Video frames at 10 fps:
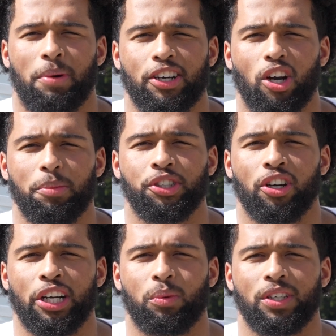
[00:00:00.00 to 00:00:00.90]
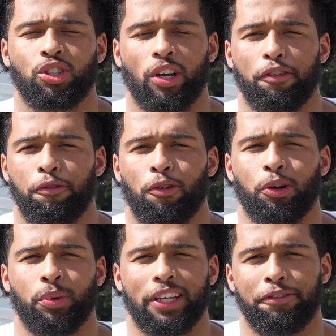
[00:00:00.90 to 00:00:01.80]
my Dartmouth journey was
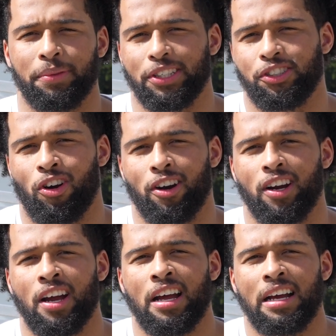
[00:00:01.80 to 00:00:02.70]
straightforward really from the start.